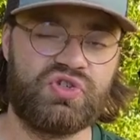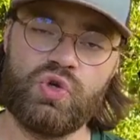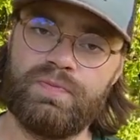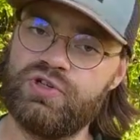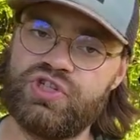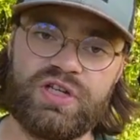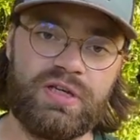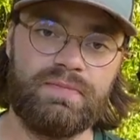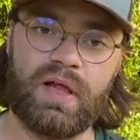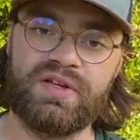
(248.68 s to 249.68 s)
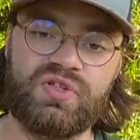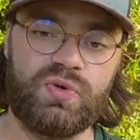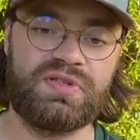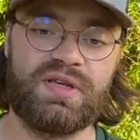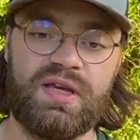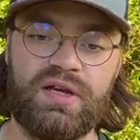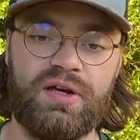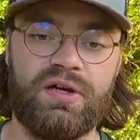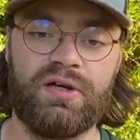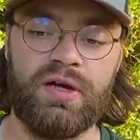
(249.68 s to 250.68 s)
the super cheap, like Swiss
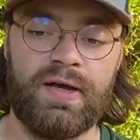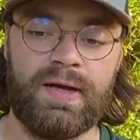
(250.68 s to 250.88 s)
Gear